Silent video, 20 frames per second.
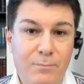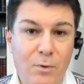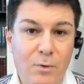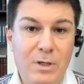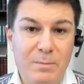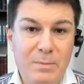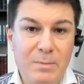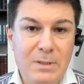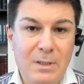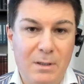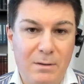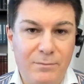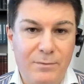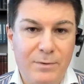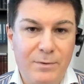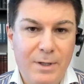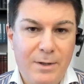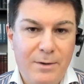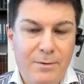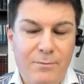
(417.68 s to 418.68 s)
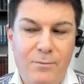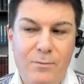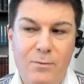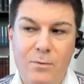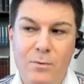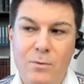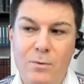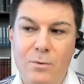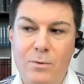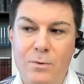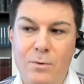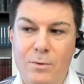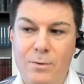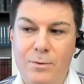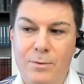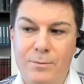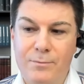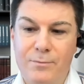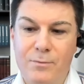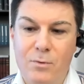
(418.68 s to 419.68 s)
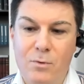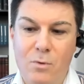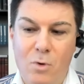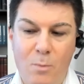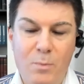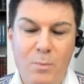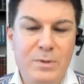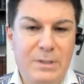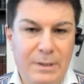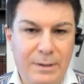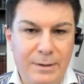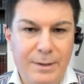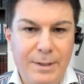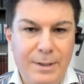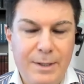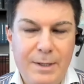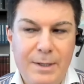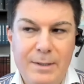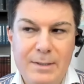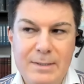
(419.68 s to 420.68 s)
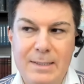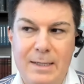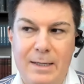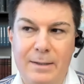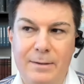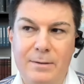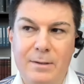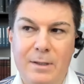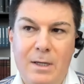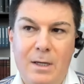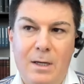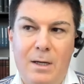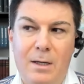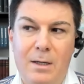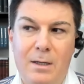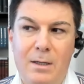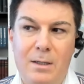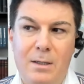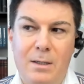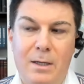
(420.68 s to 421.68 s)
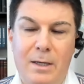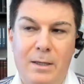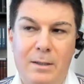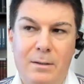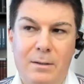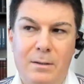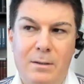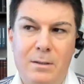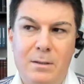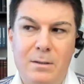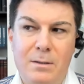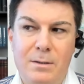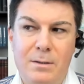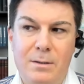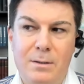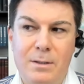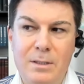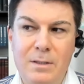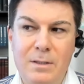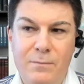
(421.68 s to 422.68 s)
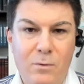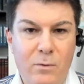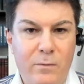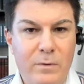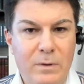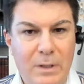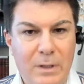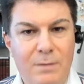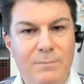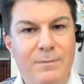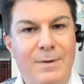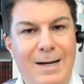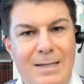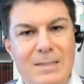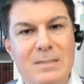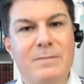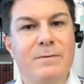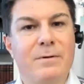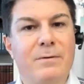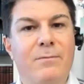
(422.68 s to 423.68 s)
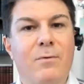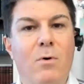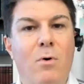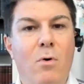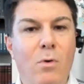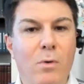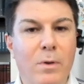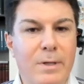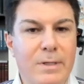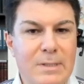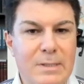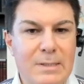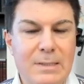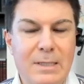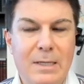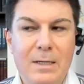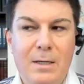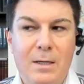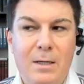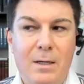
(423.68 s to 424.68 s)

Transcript: himself, for opposite side, and if you will have answer for all these